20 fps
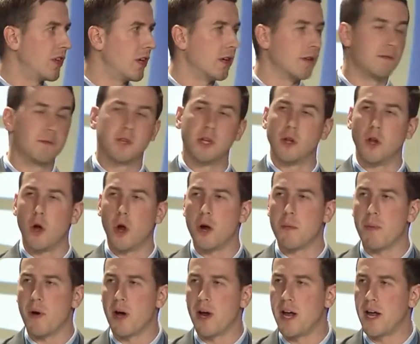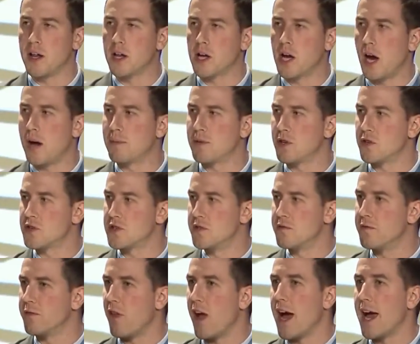to load up on helicopters and
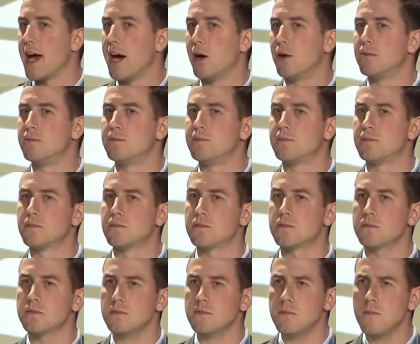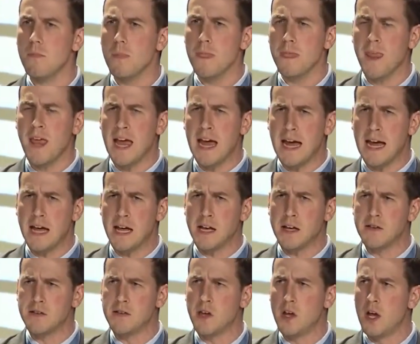fly out.
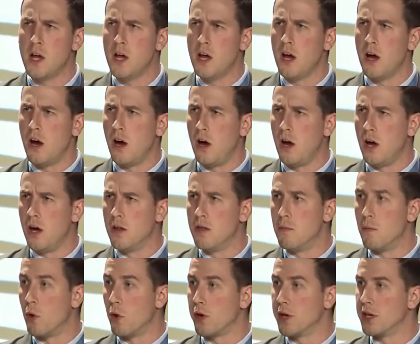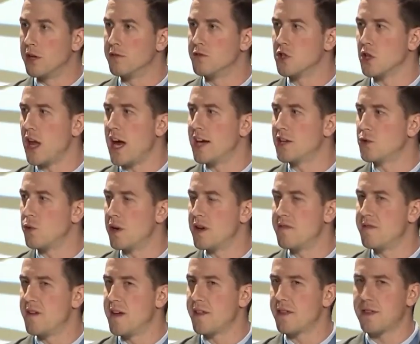And on the morning of July
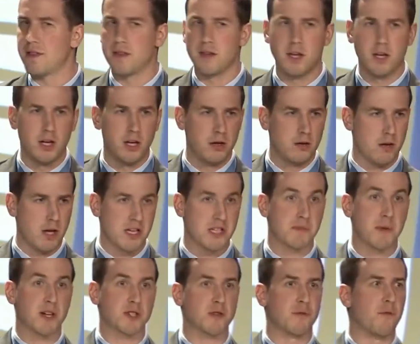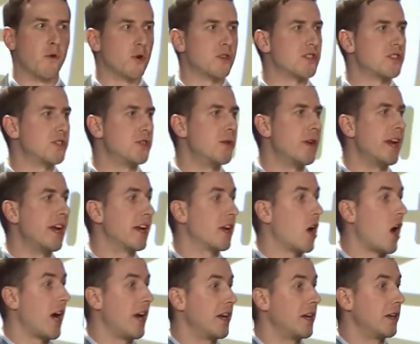25th, a special forces unit had
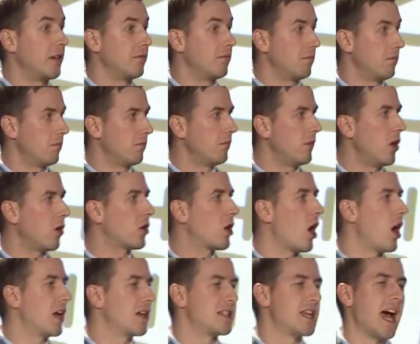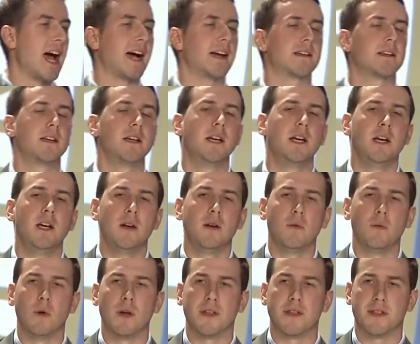gotten in contact
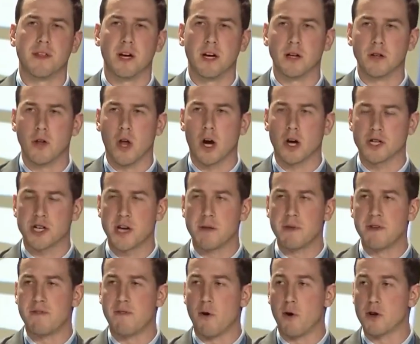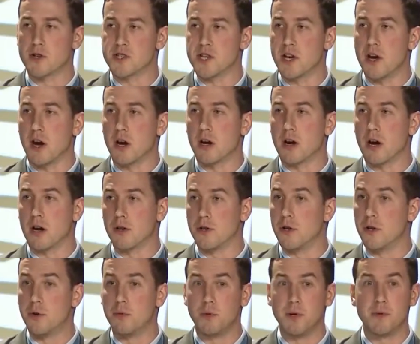with a large enemy force, and our
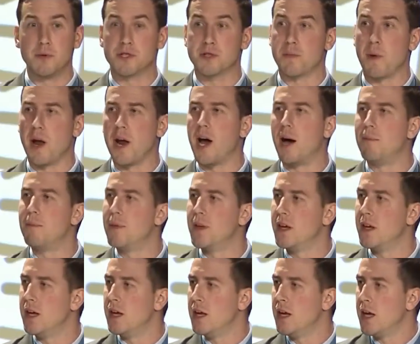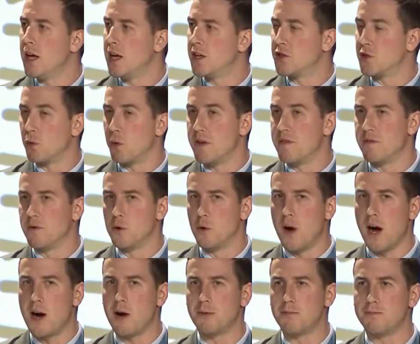unit, we were spun up. And so we
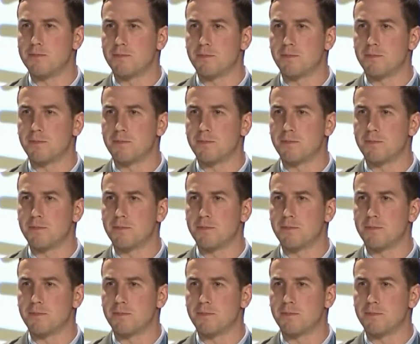flew out,